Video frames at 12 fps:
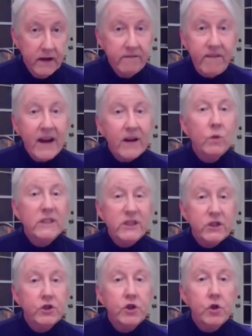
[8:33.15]
In fact, we
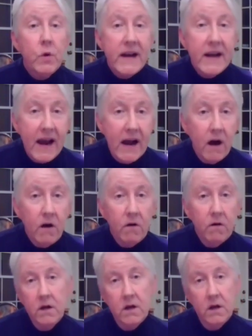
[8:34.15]
should do it now